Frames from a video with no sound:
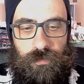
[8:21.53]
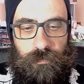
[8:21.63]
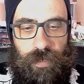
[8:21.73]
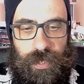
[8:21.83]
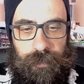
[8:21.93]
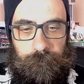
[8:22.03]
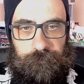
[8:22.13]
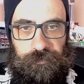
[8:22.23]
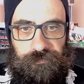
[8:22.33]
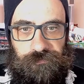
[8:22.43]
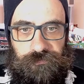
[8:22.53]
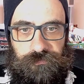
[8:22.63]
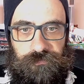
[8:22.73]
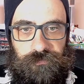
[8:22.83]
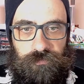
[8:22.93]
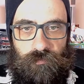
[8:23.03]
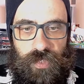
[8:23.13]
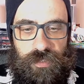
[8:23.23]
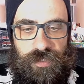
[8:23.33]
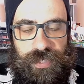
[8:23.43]
by
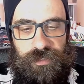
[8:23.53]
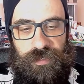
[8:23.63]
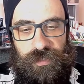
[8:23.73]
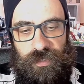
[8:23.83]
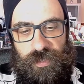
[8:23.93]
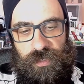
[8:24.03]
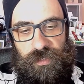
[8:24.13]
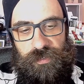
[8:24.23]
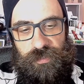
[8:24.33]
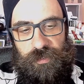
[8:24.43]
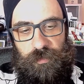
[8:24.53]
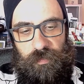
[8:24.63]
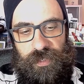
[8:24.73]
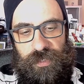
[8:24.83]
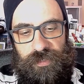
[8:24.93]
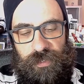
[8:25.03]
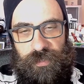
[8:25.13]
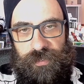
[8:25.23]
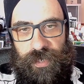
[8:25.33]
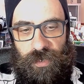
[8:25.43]
setting the speeds, and
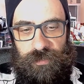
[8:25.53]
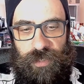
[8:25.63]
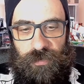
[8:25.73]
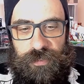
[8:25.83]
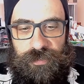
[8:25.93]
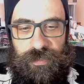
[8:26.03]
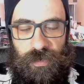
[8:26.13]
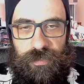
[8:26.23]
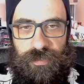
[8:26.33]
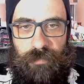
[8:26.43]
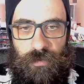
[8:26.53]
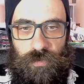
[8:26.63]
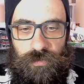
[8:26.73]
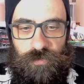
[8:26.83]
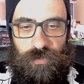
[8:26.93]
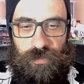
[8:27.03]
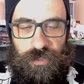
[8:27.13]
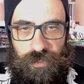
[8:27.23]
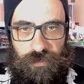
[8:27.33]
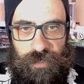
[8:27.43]
there are some manual controls
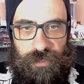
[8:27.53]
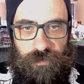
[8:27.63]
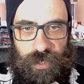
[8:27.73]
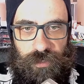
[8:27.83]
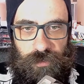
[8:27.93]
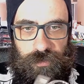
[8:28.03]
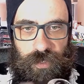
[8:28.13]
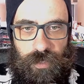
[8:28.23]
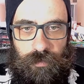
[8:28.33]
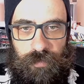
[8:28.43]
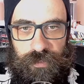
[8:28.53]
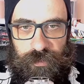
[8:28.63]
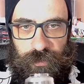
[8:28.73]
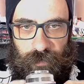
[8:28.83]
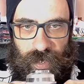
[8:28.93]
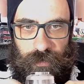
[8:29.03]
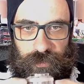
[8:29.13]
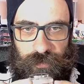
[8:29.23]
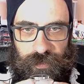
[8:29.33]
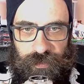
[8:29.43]
here that you can use, but this camera
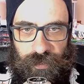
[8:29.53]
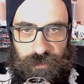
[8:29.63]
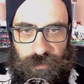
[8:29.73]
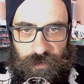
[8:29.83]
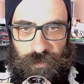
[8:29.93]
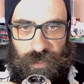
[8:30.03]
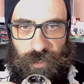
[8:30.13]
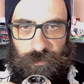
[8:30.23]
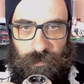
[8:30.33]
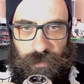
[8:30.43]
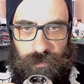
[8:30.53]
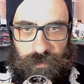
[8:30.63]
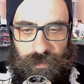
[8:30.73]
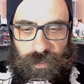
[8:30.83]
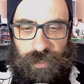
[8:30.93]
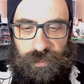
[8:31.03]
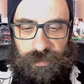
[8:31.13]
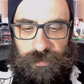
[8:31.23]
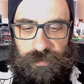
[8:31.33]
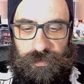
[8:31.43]
is really tailored to use the auto mode, like
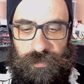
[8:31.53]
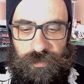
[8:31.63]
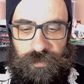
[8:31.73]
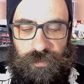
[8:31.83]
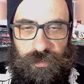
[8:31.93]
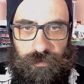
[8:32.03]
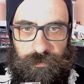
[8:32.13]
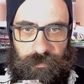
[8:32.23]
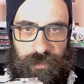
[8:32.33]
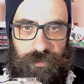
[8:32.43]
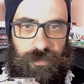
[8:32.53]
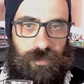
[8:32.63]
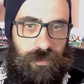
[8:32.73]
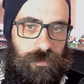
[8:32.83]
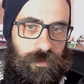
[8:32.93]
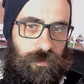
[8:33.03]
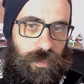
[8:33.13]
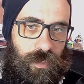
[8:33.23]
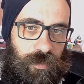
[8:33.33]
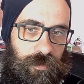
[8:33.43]
it's here mentioned here. So
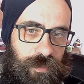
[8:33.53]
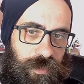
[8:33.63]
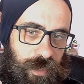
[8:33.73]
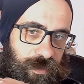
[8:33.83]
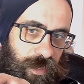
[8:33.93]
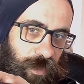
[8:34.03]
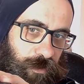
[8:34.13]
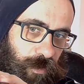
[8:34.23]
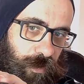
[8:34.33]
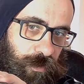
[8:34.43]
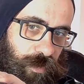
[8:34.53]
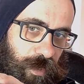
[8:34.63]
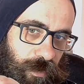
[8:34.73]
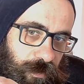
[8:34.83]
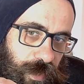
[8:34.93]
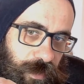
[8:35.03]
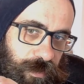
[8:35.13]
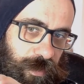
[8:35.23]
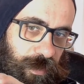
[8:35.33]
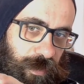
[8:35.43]
this has an auto mode there. There's
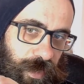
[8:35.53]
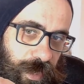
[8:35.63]
the little A